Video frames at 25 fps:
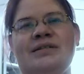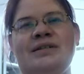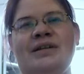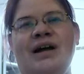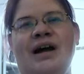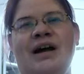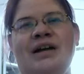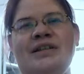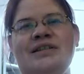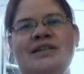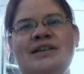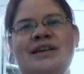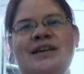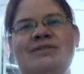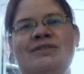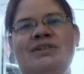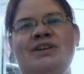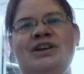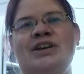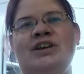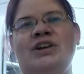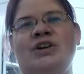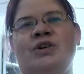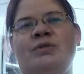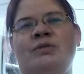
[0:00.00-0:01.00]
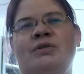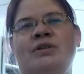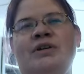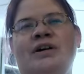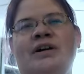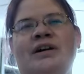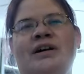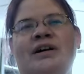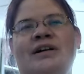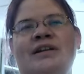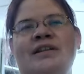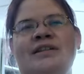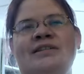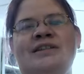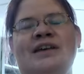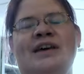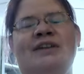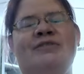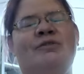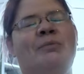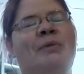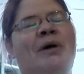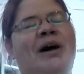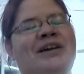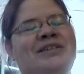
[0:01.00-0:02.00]
on TV here in uh, it's out of
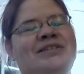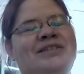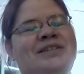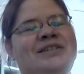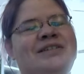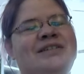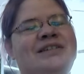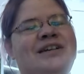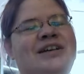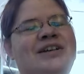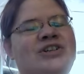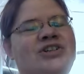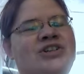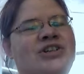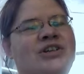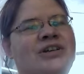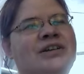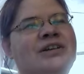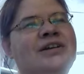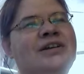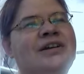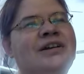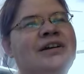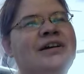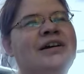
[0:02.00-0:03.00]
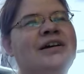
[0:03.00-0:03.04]
a Boston station.